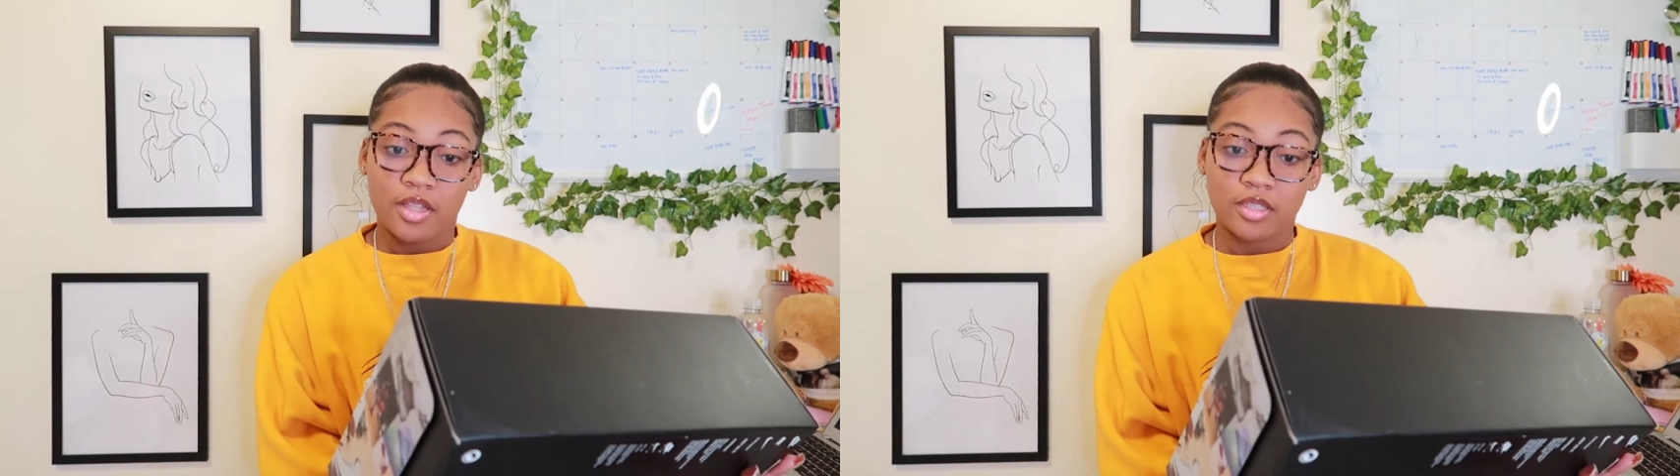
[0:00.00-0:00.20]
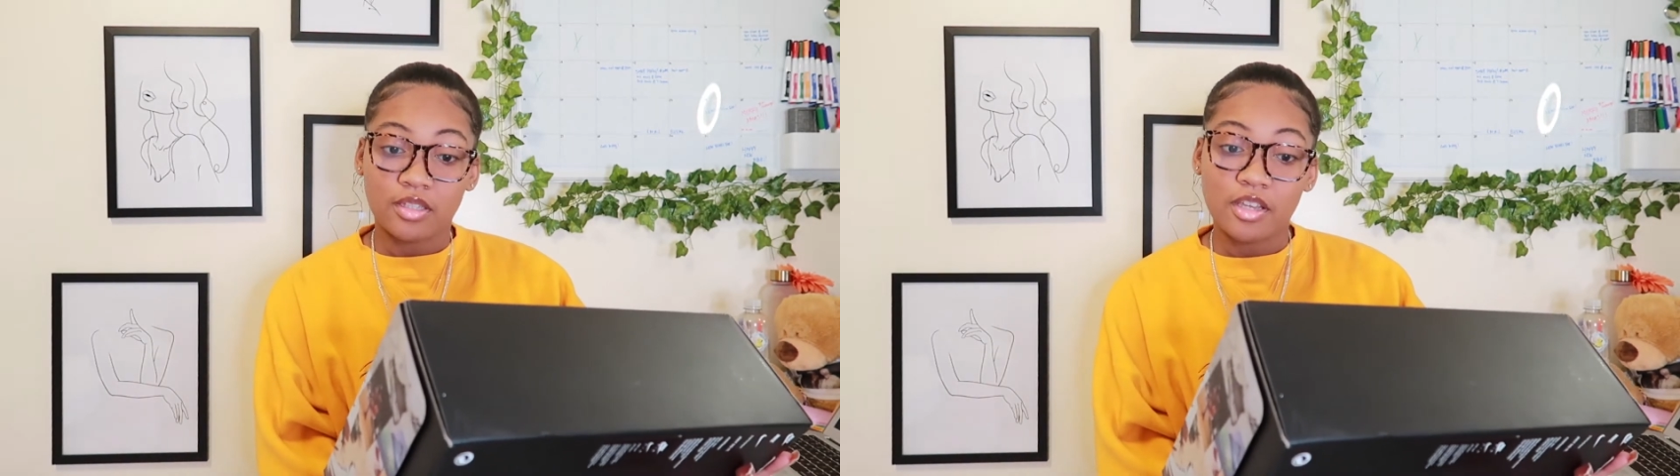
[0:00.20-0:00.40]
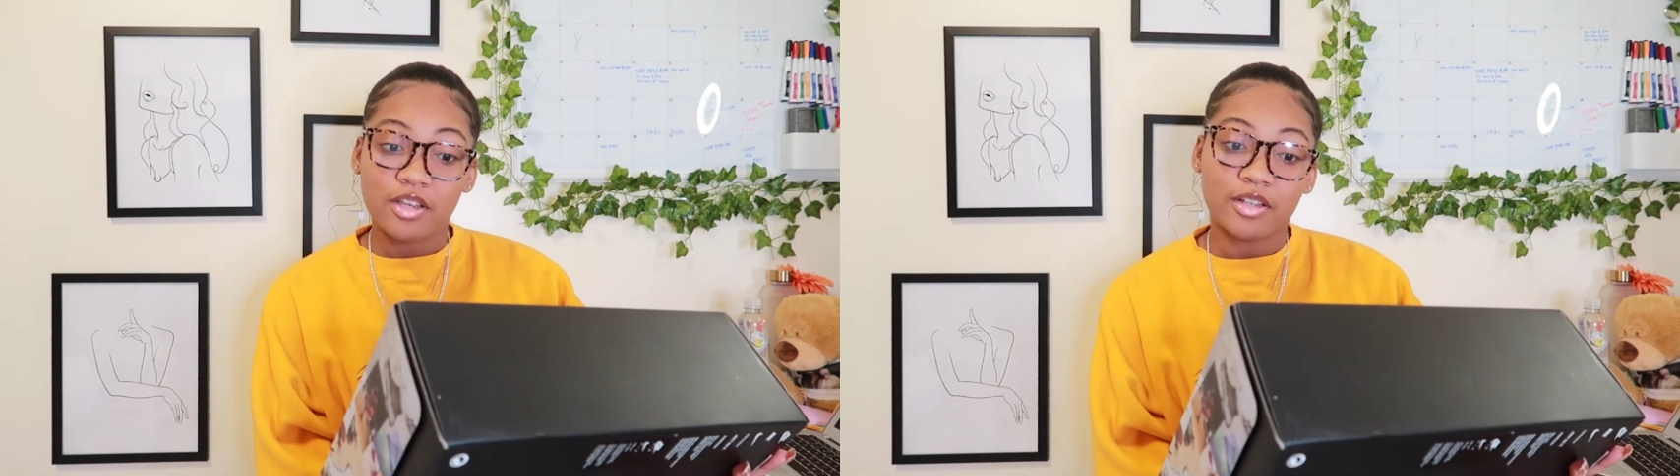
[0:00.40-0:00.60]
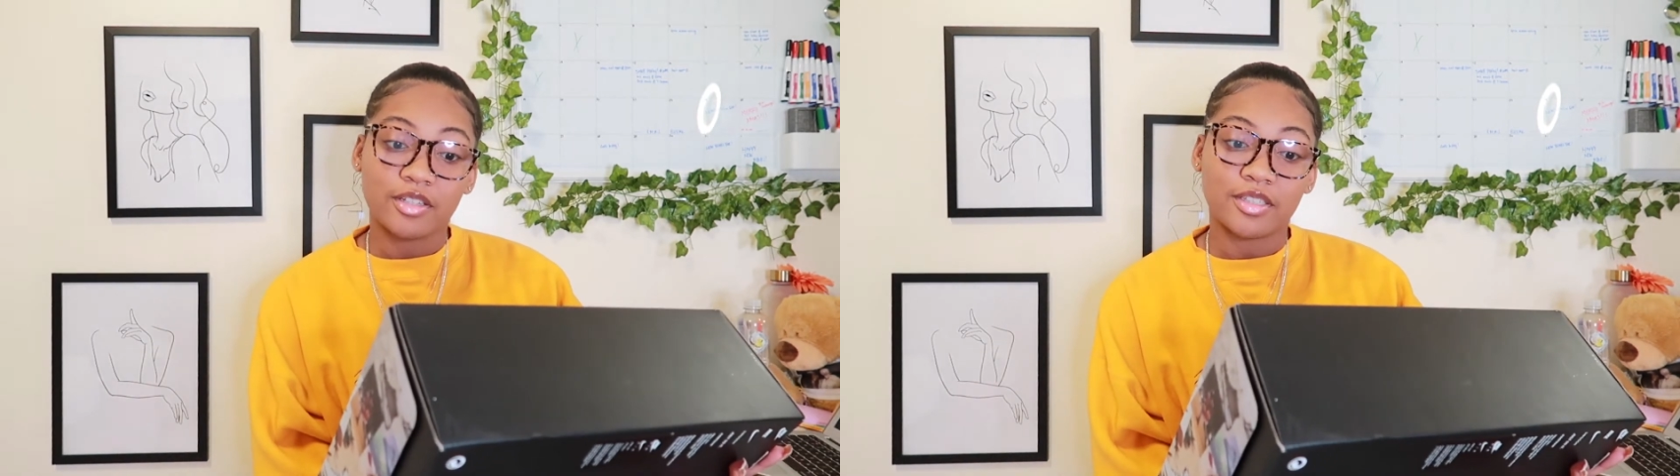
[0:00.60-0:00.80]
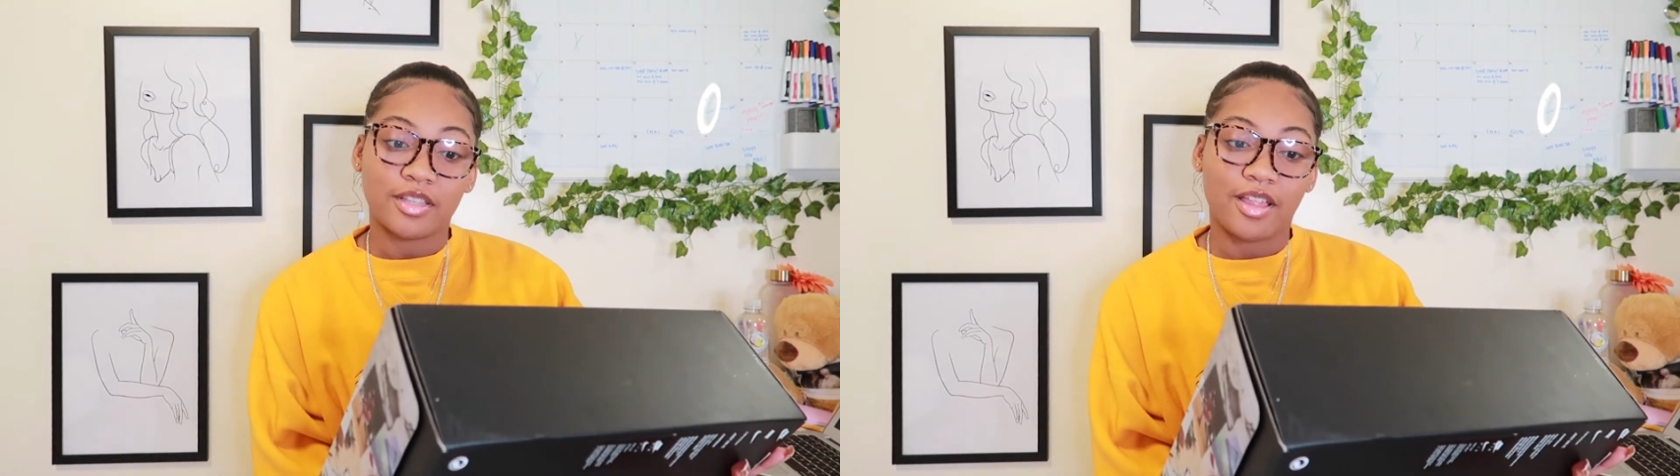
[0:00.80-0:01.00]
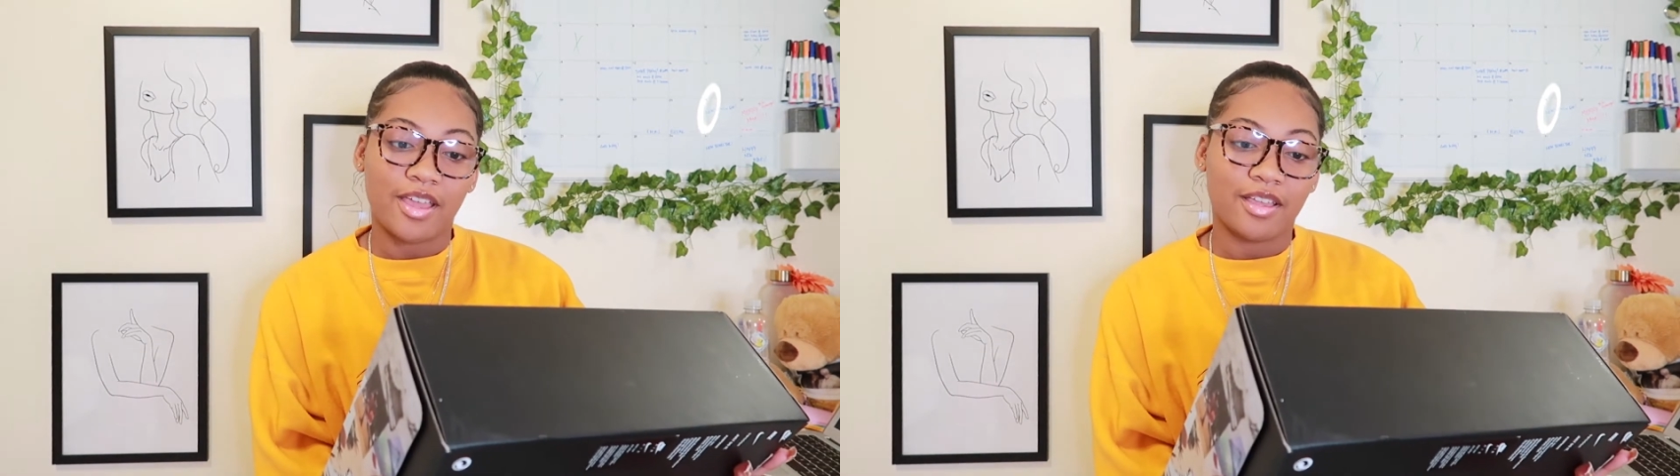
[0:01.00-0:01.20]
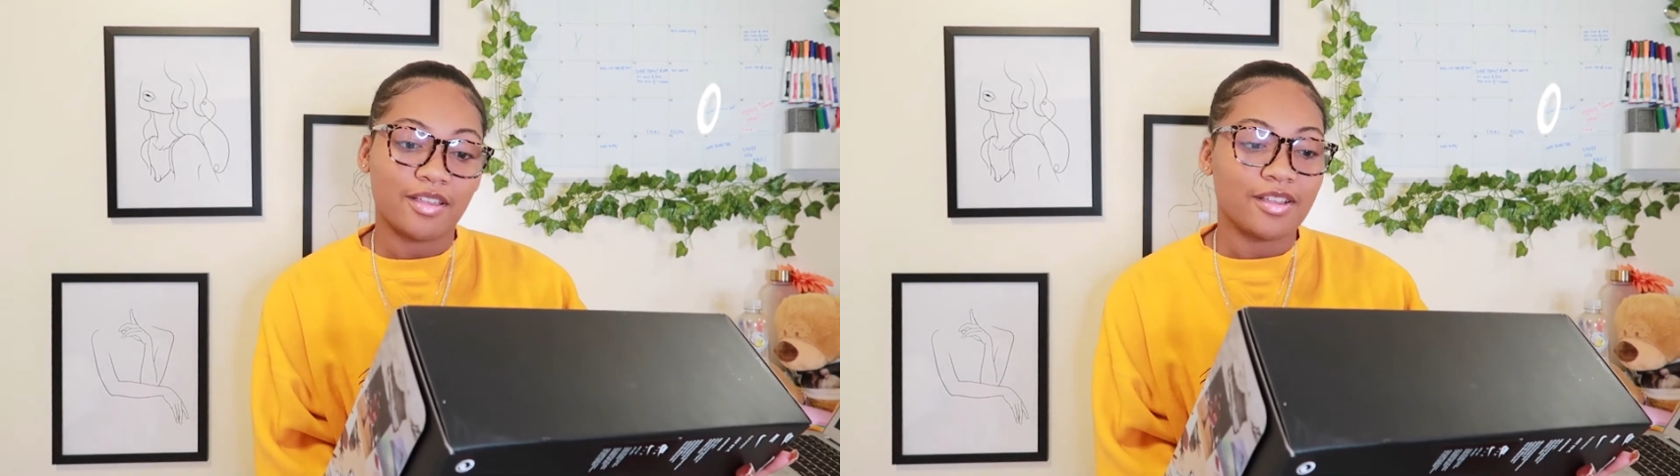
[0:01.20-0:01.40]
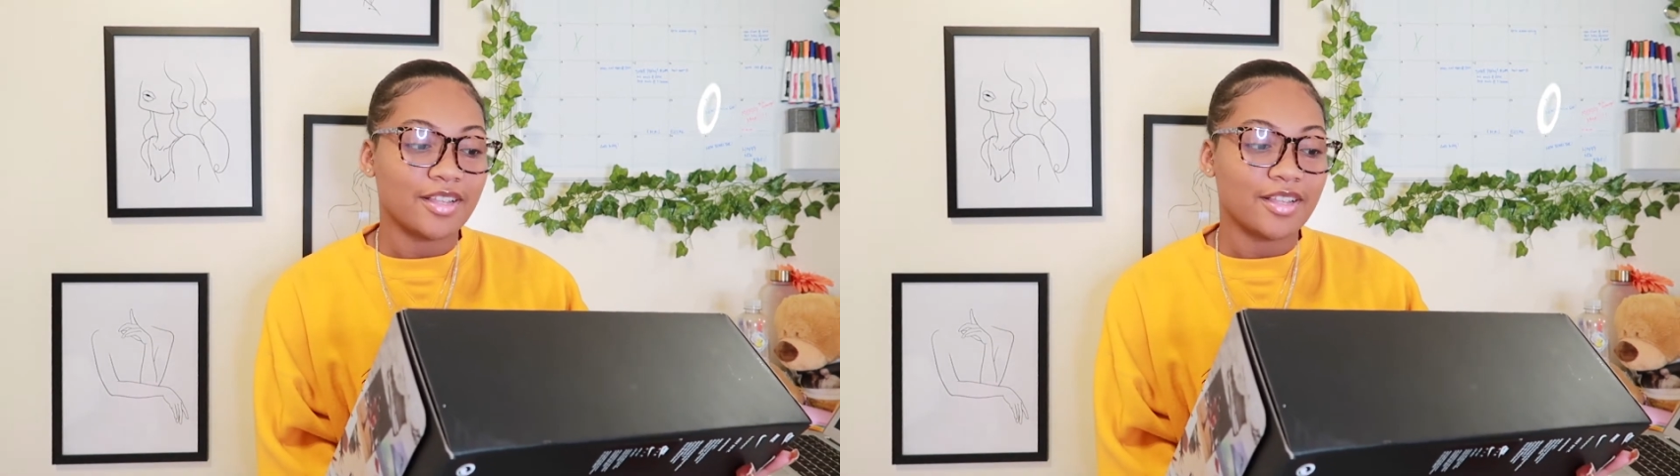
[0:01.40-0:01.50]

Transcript: sneakers. And like